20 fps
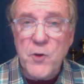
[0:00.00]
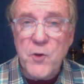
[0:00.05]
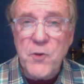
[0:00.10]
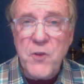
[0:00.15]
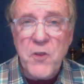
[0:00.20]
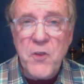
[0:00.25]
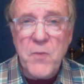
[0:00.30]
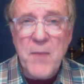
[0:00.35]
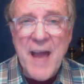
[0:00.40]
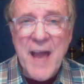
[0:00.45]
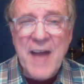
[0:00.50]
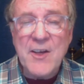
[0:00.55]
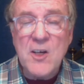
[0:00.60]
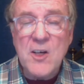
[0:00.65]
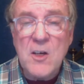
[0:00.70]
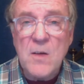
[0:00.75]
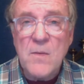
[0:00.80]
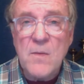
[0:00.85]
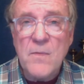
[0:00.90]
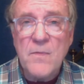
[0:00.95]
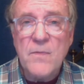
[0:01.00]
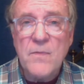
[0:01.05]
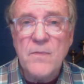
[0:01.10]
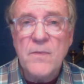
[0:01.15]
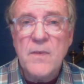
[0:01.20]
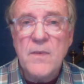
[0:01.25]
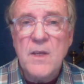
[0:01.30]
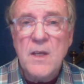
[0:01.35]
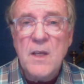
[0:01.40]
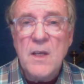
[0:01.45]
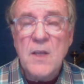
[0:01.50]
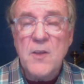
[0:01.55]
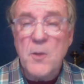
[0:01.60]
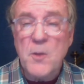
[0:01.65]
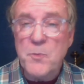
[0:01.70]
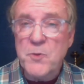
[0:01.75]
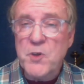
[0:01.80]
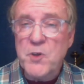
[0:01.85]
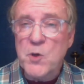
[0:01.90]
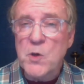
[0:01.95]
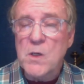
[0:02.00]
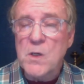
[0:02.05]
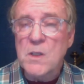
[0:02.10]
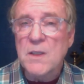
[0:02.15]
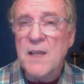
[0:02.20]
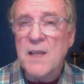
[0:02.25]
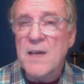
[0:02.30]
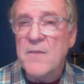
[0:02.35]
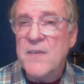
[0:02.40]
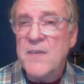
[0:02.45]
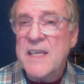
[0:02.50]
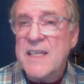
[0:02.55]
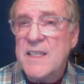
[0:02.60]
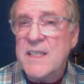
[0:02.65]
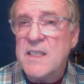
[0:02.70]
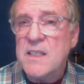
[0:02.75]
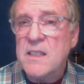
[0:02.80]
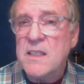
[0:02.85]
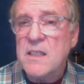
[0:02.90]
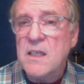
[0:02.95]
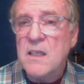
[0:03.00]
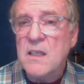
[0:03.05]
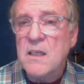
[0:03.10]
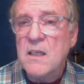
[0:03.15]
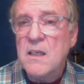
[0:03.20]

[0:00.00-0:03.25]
of the matter, the purer love is,